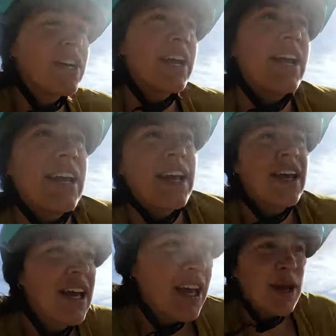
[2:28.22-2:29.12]
a
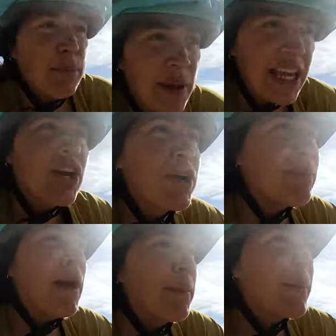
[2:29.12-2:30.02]

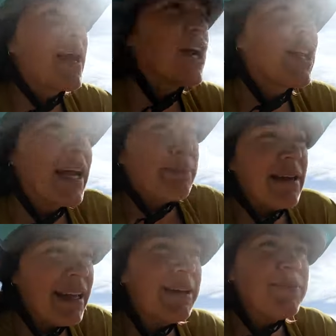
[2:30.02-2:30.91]
beginner mountain biker
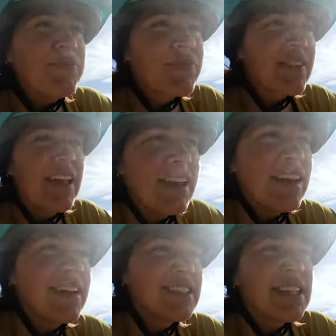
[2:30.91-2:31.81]
like me,
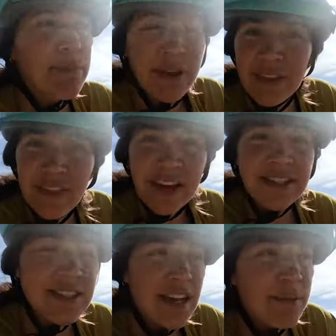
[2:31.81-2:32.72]
and something that the
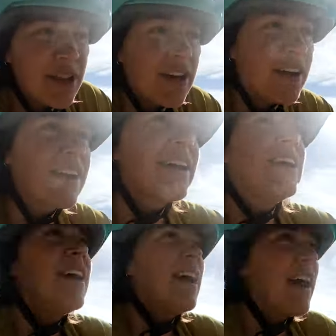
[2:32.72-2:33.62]
kids can come along
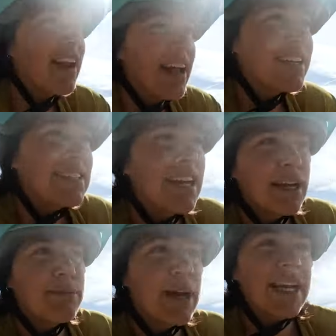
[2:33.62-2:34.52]
and I can
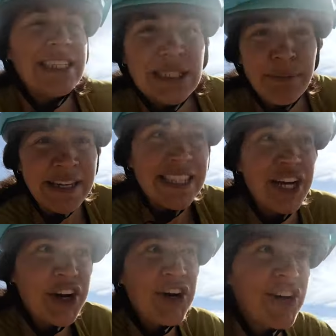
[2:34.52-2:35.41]
take my
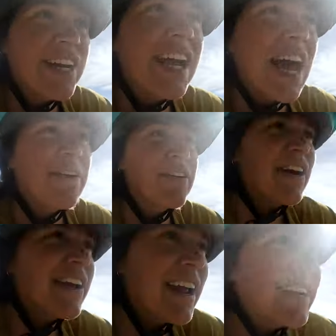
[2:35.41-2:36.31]
Spicy Curry
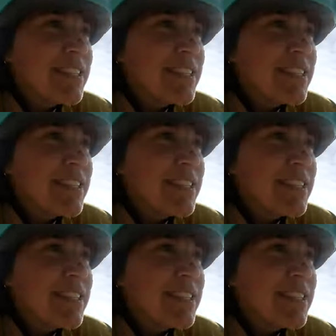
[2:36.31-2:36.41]
out on